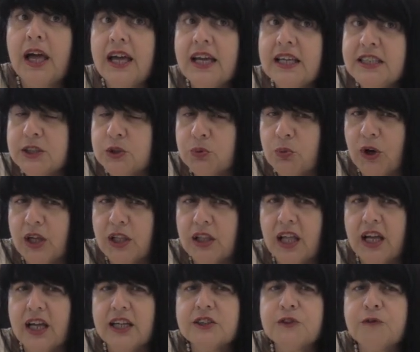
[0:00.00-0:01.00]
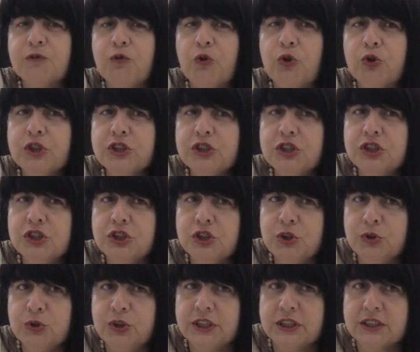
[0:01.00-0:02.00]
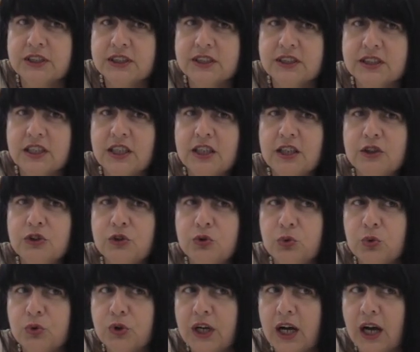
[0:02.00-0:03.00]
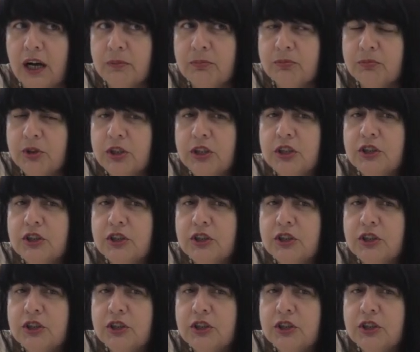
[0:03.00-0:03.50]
as well as foreign students to come